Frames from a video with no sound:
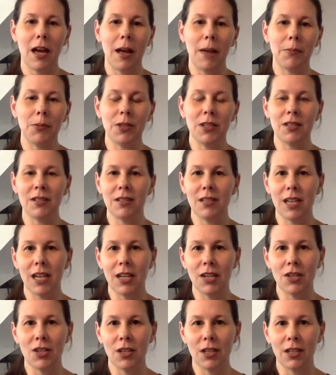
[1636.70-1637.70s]

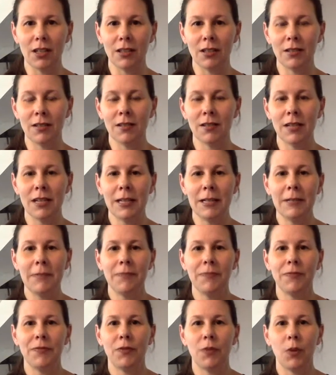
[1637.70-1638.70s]
presentations
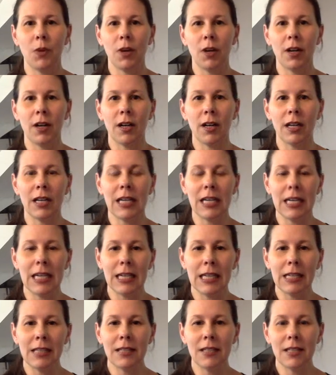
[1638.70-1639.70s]
for
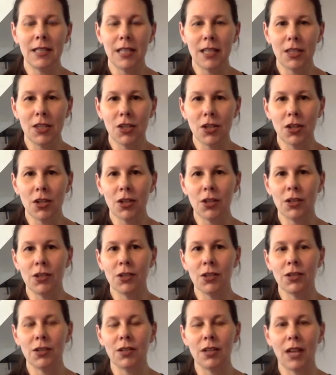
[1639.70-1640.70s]
kids,
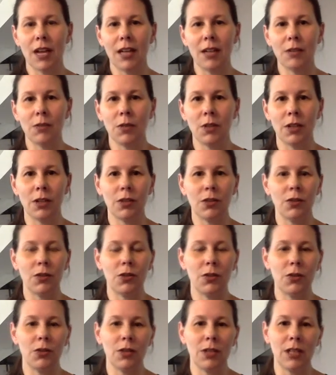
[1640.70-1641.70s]
teachers, anyone
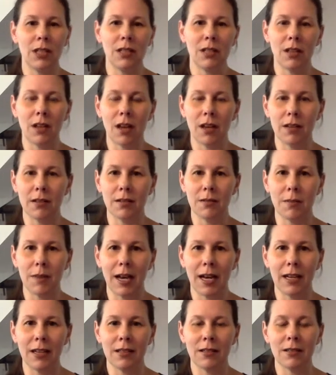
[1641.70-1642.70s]
who needs a
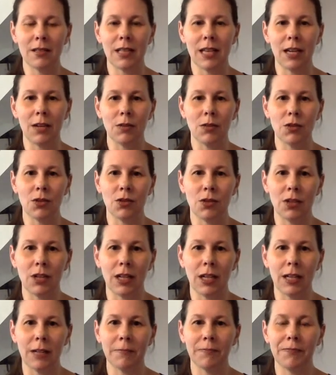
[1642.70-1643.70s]
customized language
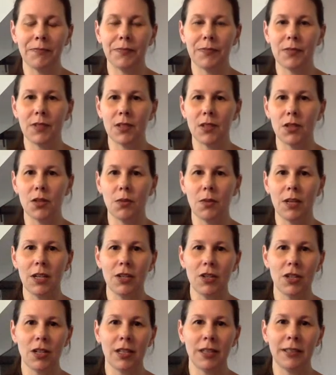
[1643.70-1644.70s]
learning
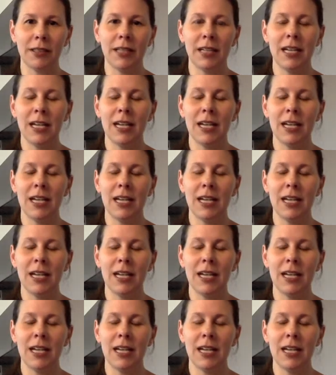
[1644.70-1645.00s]
situation.